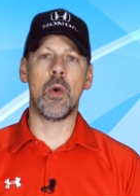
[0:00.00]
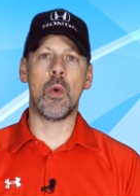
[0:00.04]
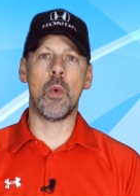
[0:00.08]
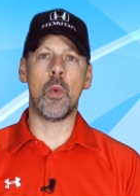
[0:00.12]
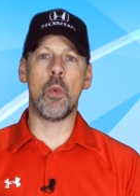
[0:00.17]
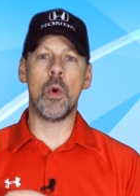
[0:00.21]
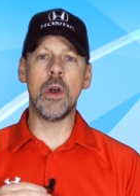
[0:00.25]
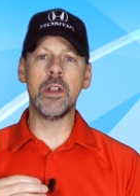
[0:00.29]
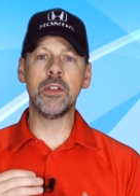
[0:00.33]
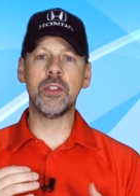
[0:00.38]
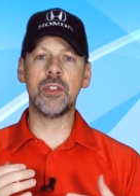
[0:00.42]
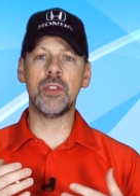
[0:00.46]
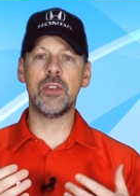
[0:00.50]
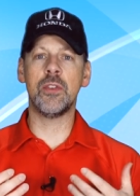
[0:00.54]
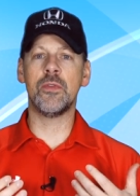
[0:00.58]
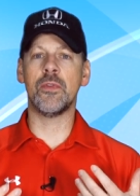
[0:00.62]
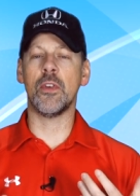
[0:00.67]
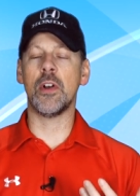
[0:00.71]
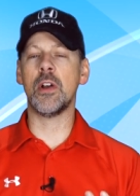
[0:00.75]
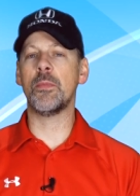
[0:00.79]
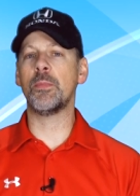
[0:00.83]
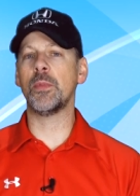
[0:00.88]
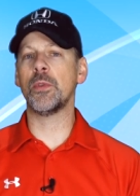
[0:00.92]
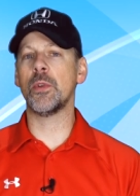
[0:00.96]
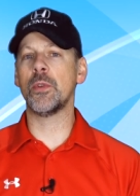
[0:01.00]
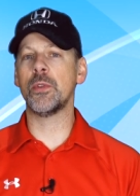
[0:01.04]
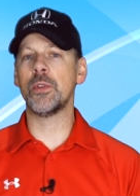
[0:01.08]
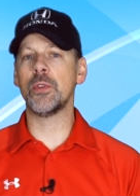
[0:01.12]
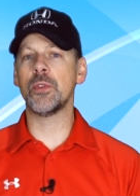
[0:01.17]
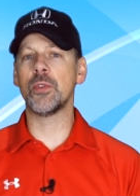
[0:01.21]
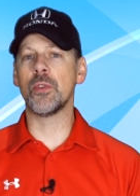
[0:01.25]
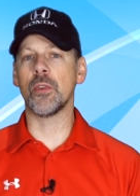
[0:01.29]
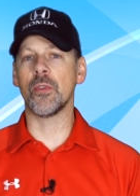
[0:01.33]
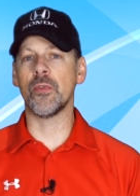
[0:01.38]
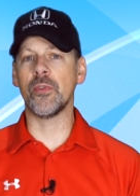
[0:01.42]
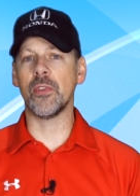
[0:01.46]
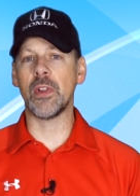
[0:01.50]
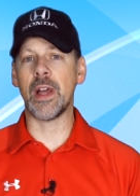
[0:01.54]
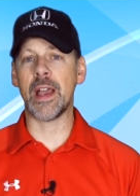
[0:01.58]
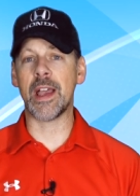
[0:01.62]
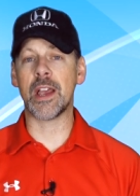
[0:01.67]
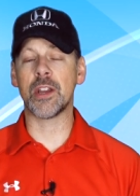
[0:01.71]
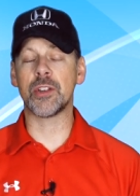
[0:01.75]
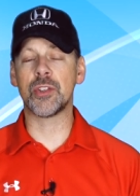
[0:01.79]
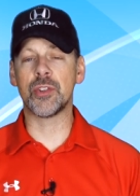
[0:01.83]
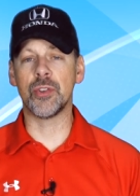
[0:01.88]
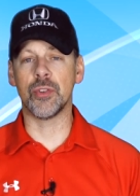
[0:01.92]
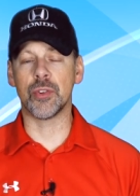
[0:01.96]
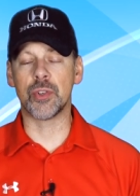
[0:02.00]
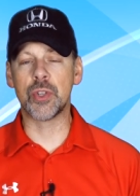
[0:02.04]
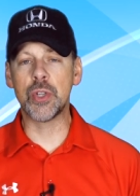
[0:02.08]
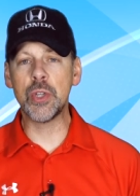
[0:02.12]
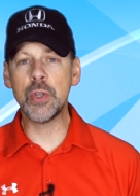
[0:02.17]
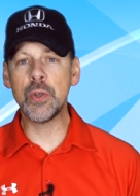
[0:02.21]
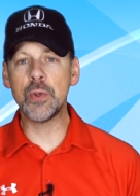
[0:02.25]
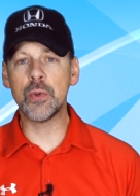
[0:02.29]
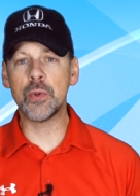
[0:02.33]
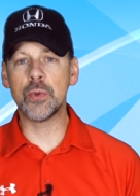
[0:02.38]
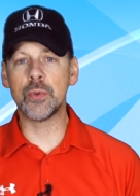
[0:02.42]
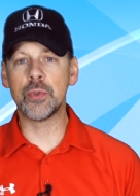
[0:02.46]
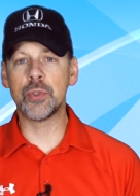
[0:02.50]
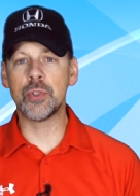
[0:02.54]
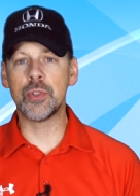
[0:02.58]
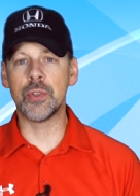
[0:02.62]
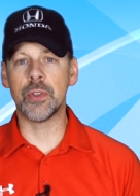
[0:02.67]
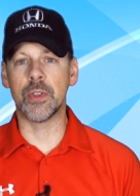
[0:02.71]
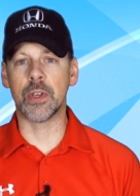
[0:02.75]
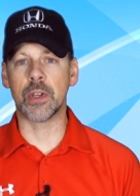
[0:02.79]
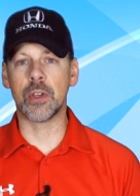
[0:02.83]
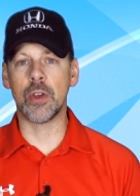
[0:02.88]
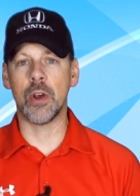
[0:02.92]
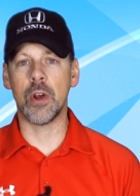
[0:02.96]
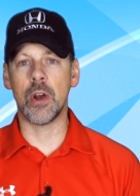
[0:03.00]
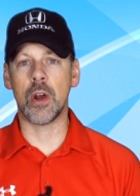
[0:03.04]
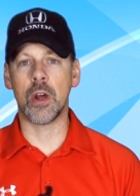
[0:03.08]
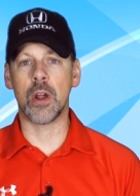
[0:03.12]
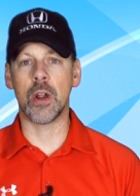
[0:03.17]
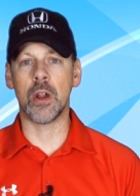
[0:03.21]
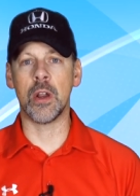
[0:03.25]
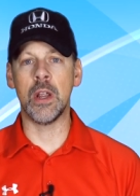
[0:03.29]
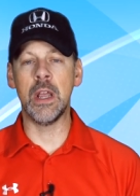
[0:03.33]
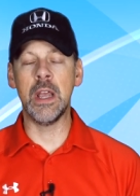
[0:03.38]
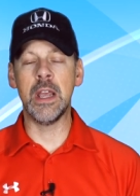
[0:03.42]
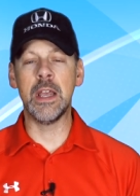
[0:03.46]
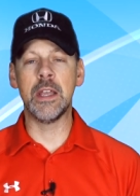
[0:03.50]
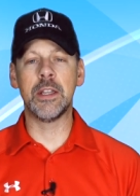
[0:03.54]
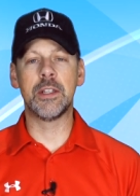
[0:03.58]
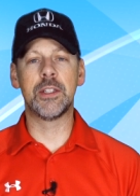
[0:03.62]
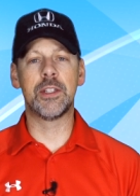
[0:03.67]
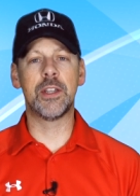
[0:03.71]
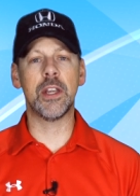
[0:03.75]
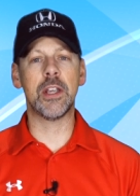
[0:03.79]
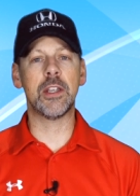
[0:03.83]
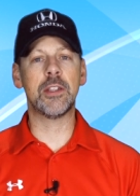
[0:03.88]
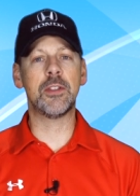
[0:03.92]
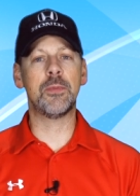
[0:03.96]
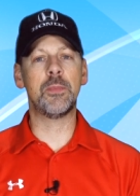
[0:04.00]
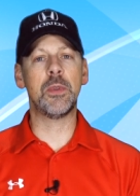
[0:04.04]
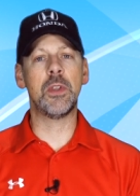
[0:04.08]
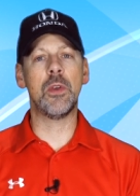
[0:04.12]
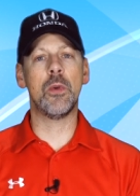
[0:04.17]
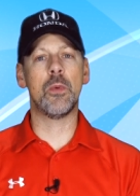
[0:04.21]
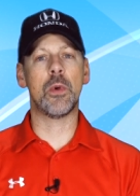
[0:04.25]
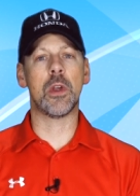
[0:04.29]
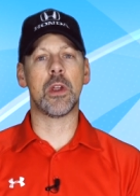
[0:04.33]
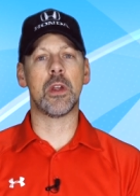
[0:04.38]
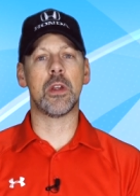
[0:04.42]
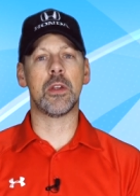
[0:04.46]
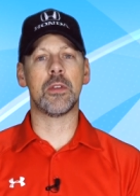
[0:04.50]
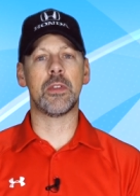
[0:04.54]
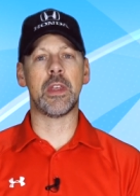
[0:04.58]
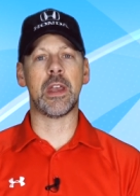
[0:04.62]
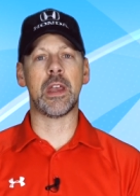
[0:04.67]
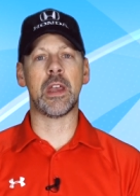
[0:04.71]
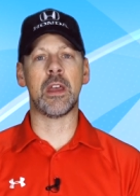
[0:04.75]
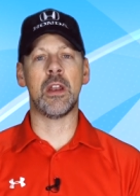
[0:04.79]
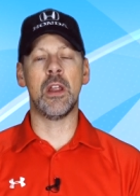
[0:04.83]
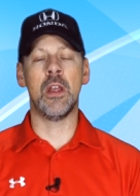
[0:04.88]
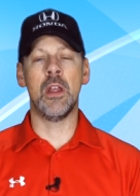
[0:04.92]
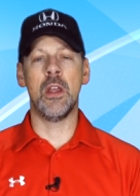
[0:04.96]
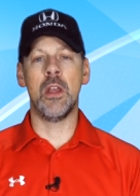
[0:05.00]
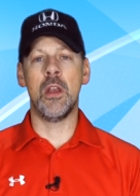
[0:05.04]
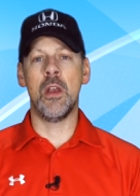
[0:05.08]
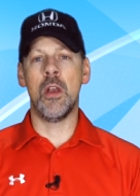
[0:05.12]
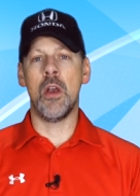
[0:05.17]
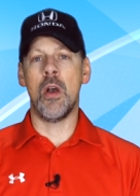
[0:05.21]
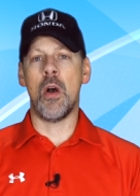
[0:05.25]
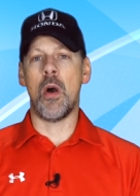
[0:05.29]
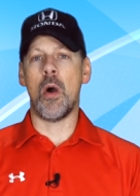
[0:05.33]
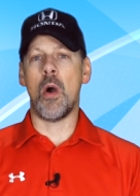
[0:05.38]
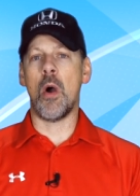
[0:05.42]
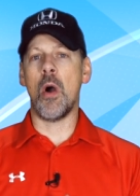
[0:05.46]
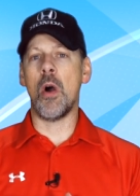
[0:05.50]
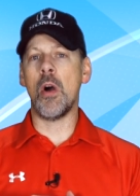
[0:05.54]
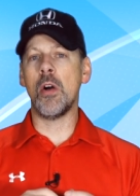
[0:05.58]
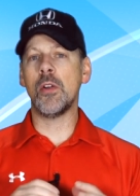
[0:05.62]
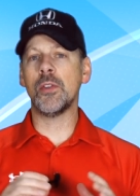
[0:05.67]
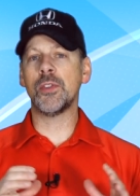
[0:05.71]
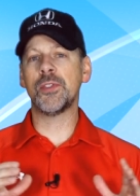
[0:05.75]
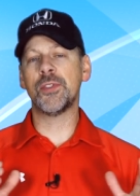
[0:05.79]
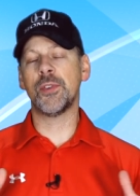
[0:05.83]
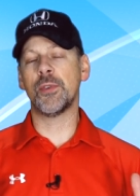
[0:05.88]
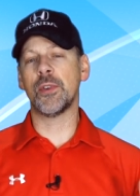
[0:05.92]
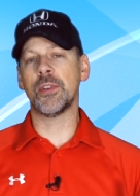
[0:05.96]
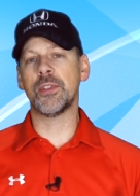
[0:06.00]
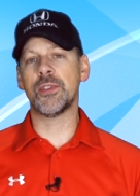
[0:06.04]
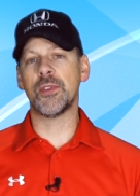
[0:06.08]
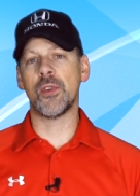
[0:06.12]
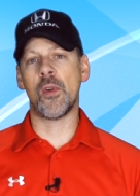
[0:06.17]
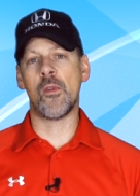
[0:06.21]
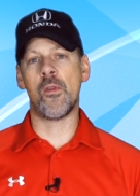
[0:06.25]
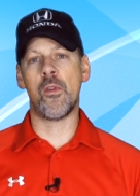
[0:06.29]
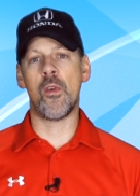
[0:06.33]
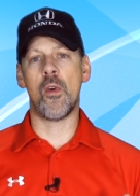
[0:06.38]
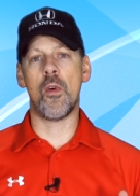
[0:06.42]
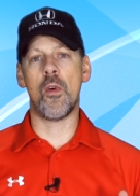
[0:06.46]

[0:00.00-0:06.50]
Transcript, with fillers: Once you've uploaded your flash, your tune to the car, just be aware that all sorts of